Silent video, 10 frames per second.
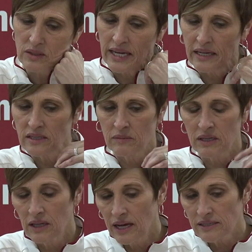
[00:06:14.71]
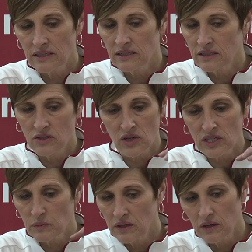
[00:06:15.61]
taking some of the lessons, and
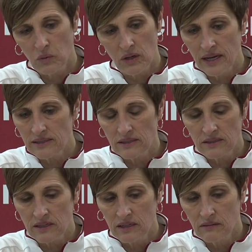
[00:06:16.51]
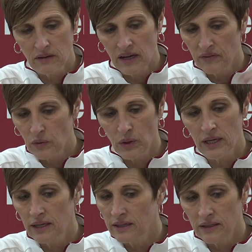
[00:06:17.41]
trust me, there were lessons in every win,